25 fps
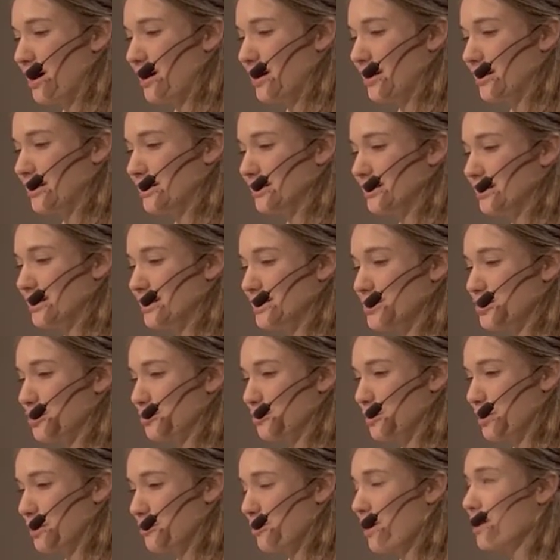And it
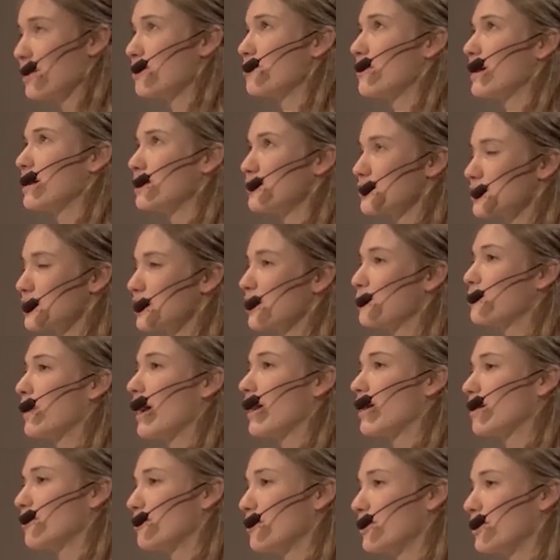took me quite a while to get
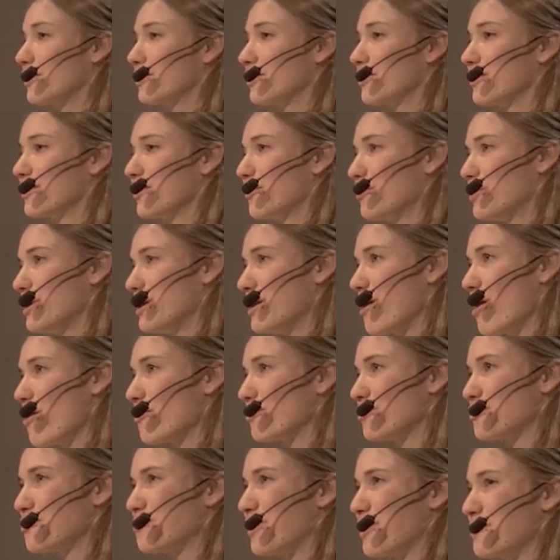back with only
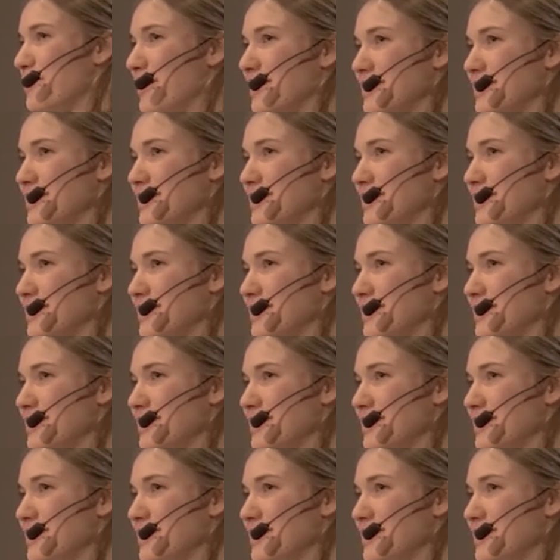half of